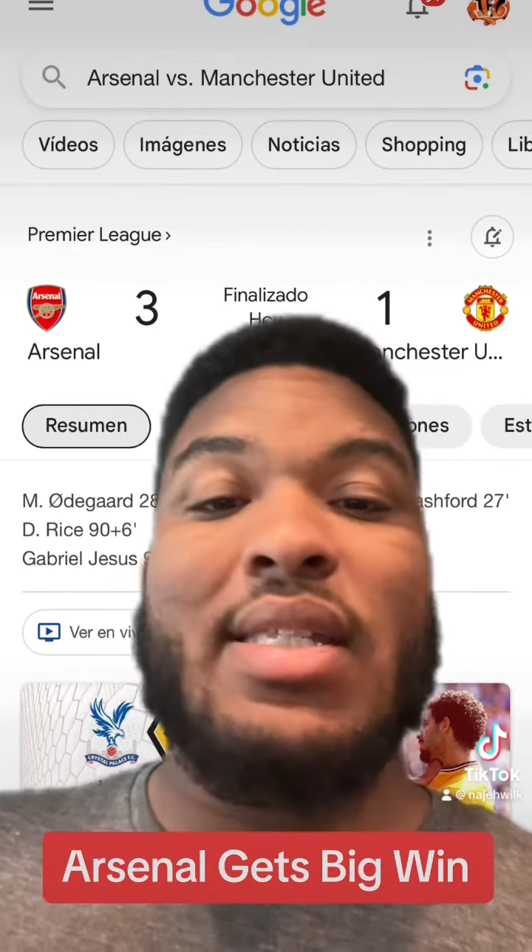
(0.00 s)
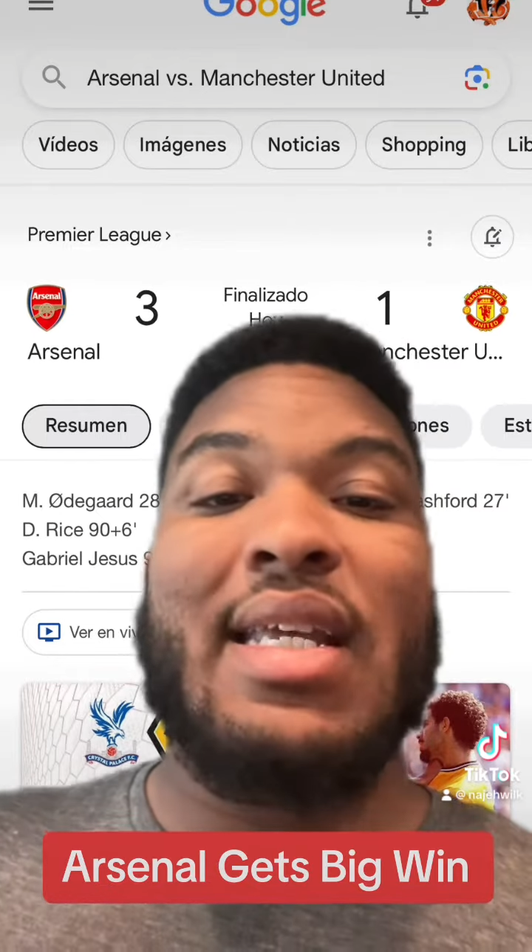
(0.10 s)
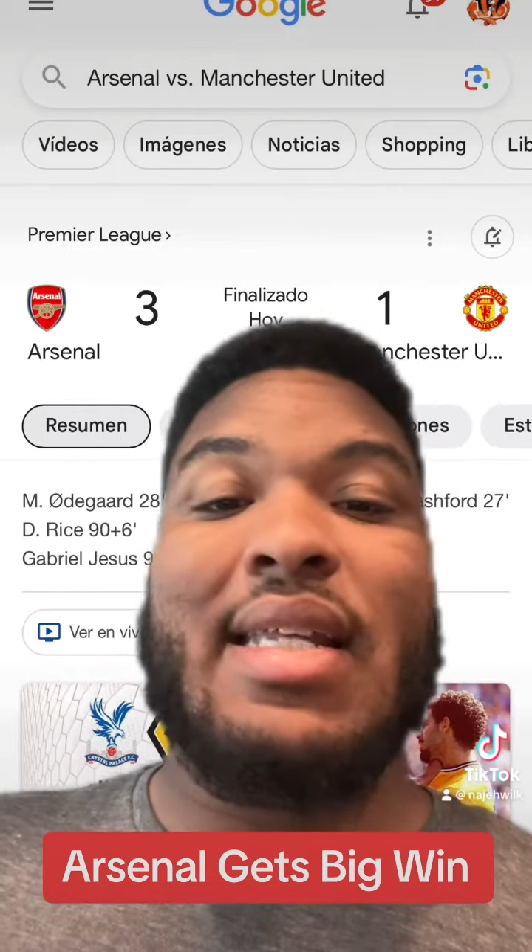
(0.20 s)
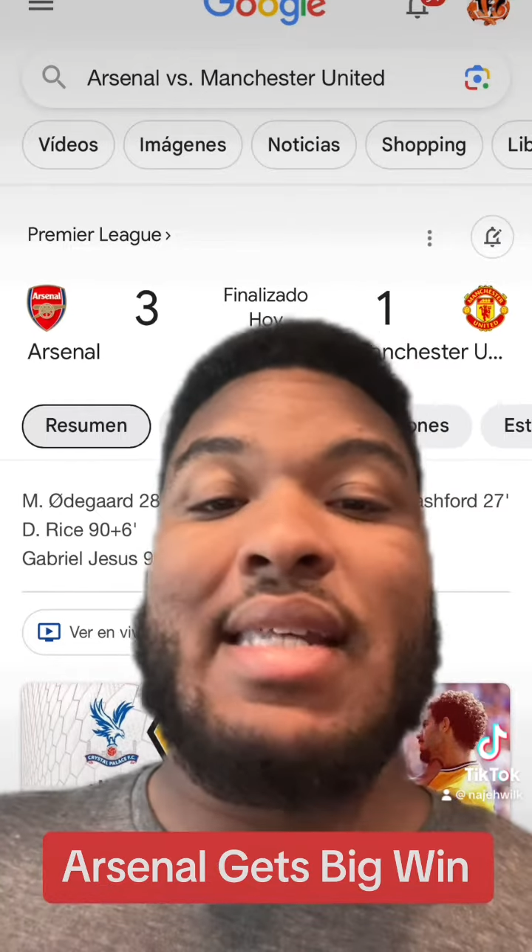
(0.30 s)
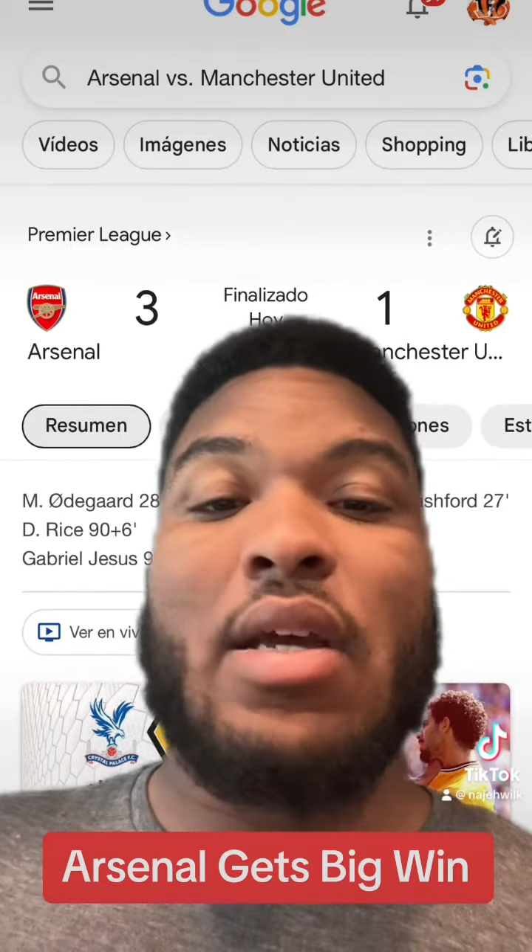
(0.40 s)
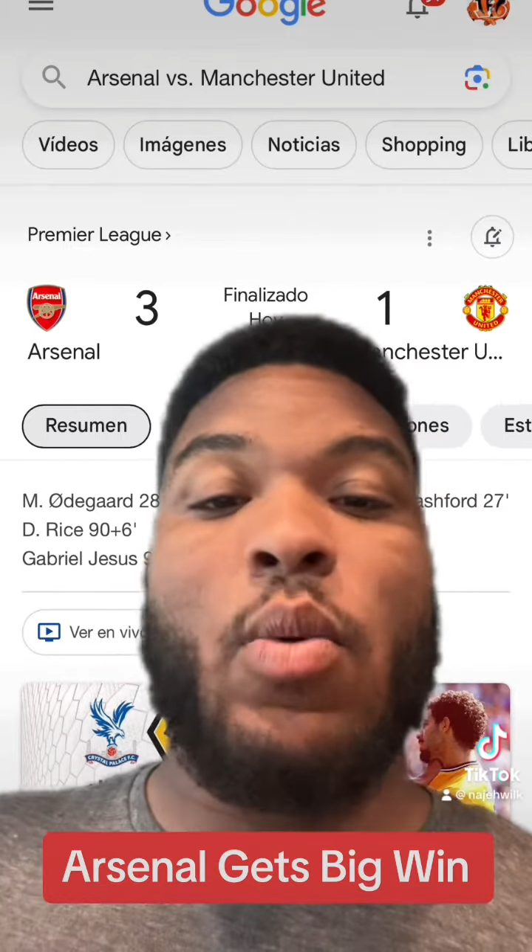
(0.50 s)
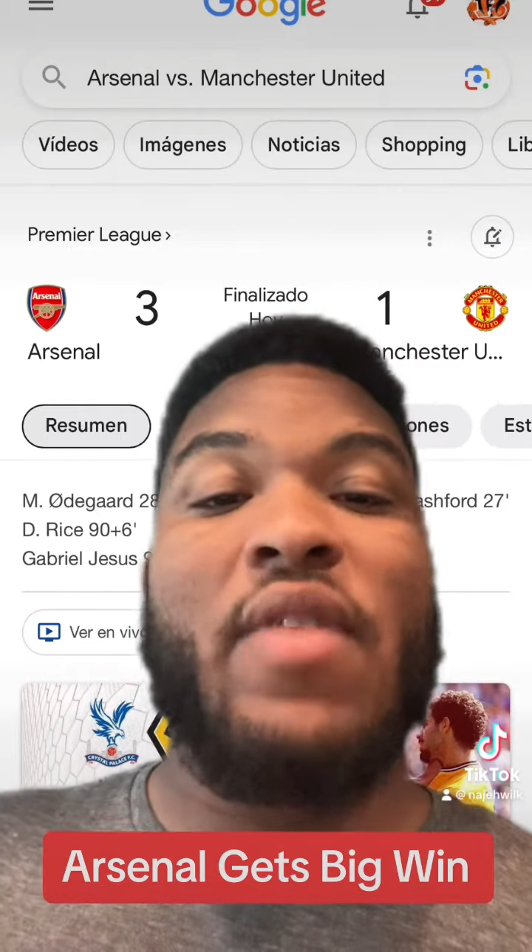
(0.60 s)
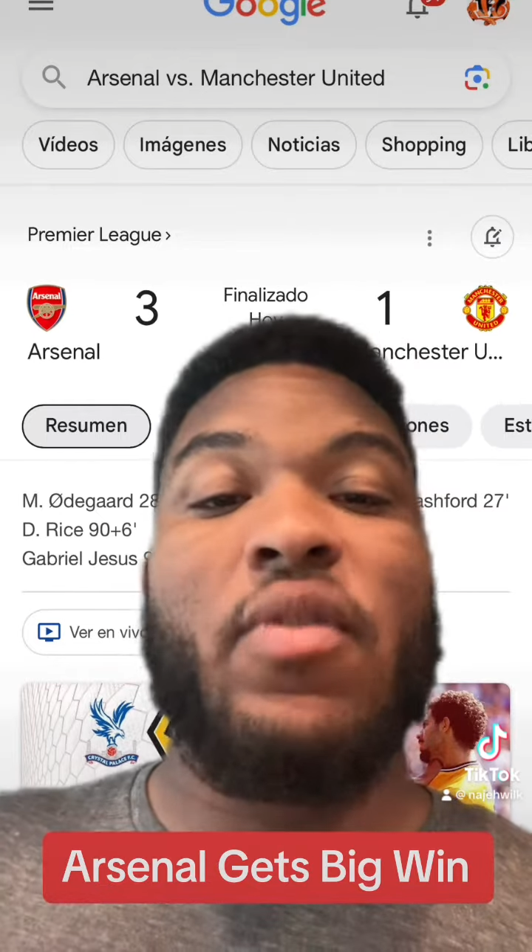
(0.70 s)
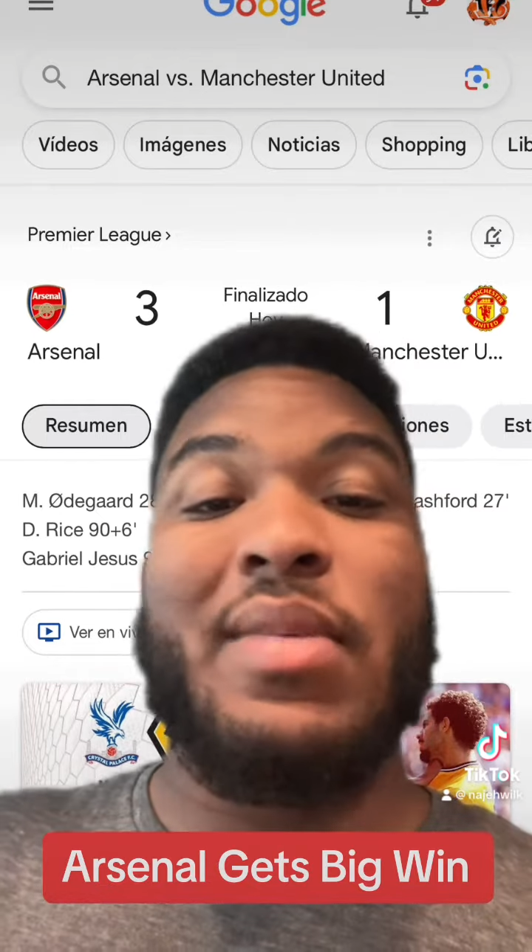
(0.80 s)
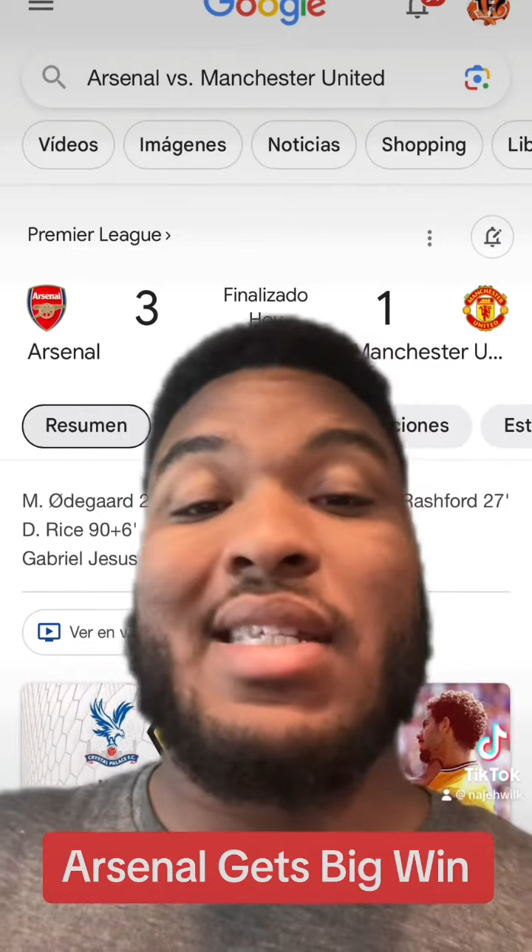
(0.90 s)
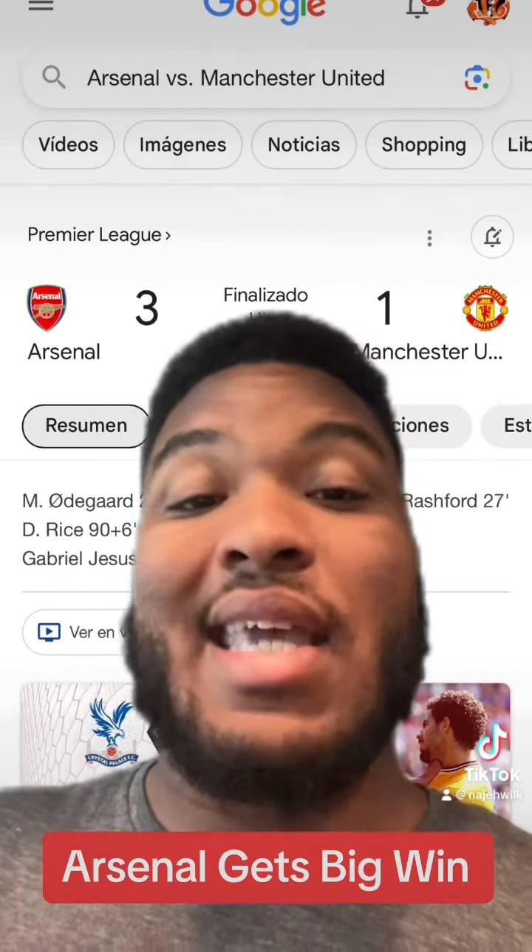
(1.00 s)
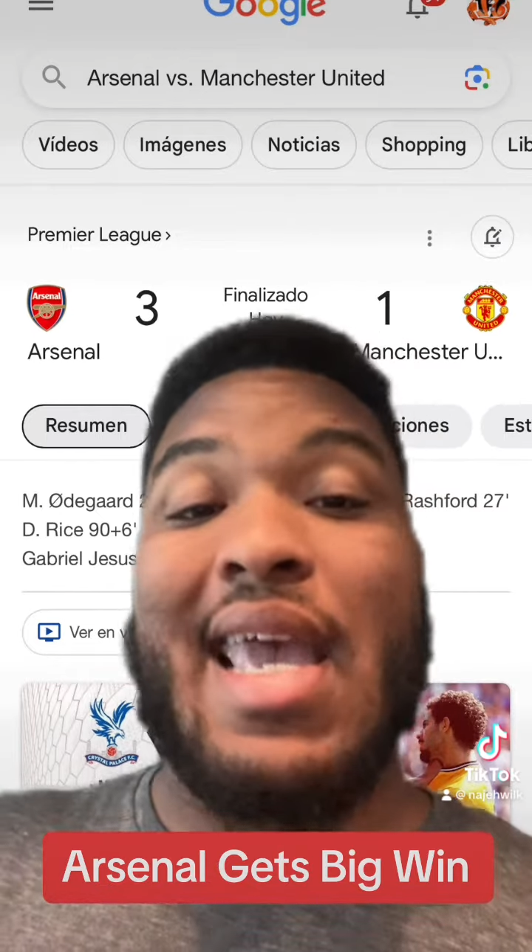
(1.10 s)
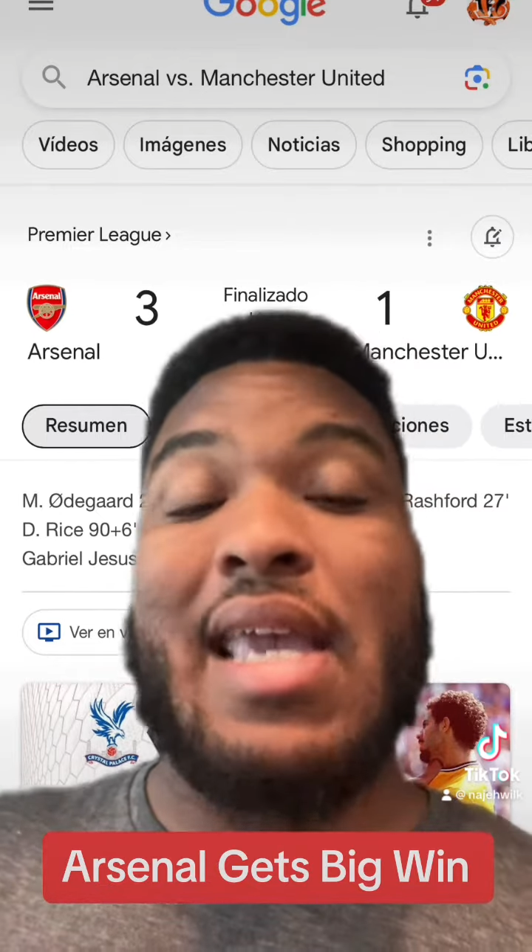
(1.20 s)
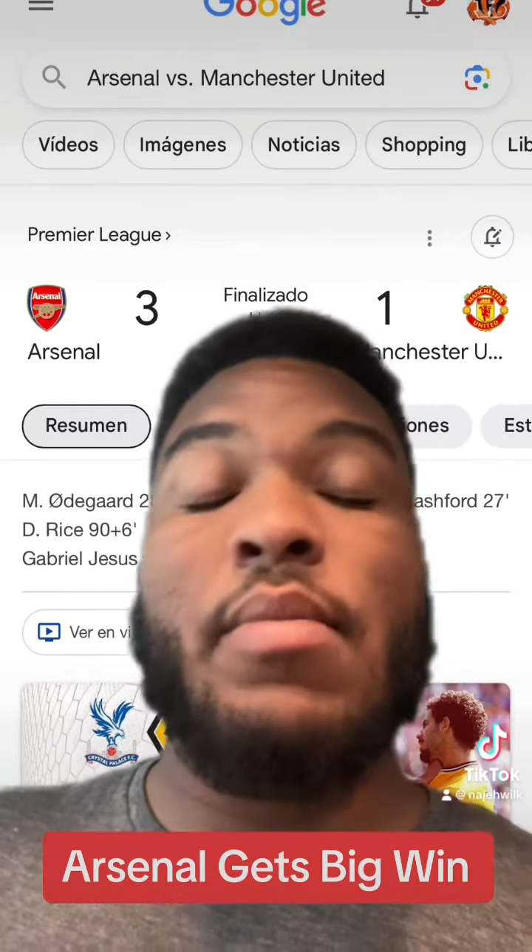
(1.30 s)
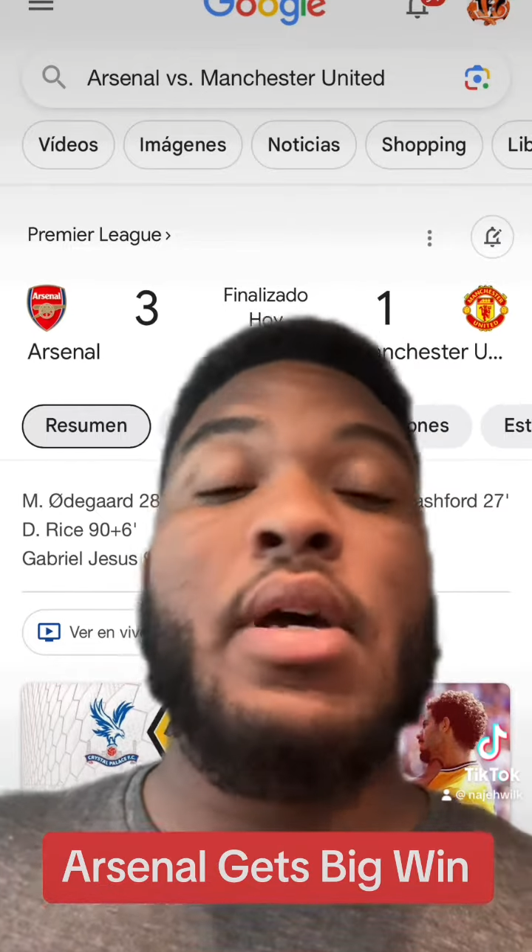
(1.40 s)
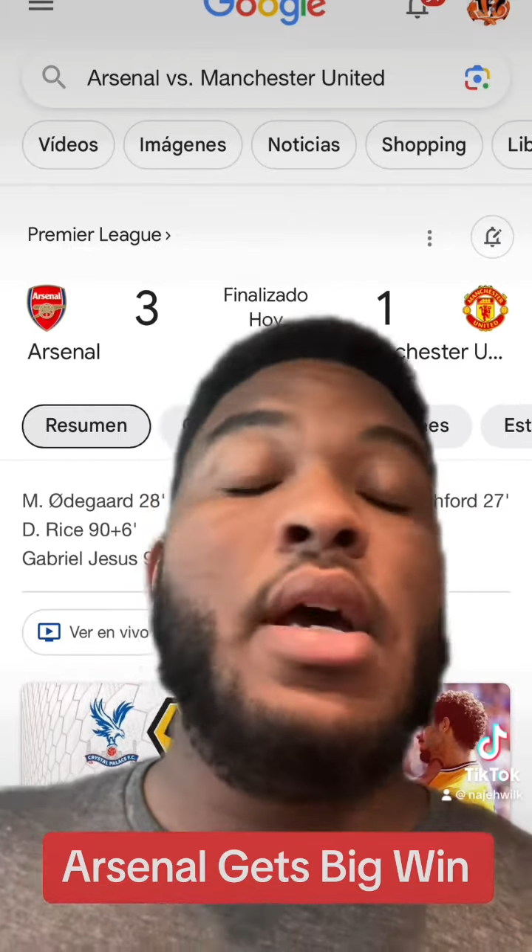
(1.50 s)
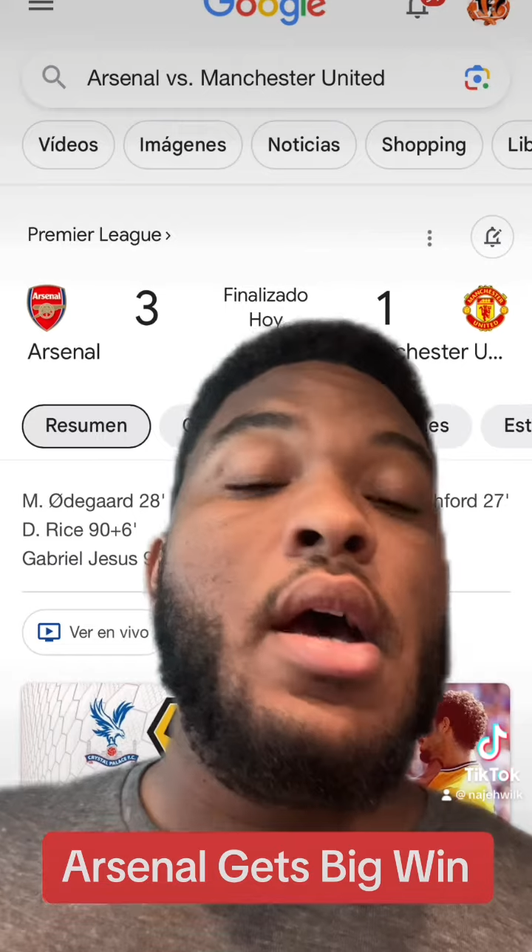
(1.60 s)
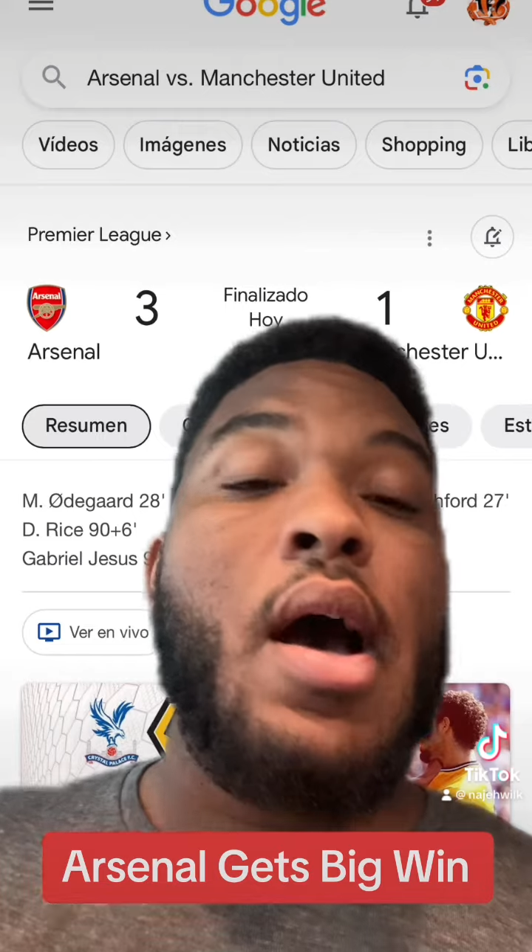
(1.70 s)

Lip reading: they can take away from this game.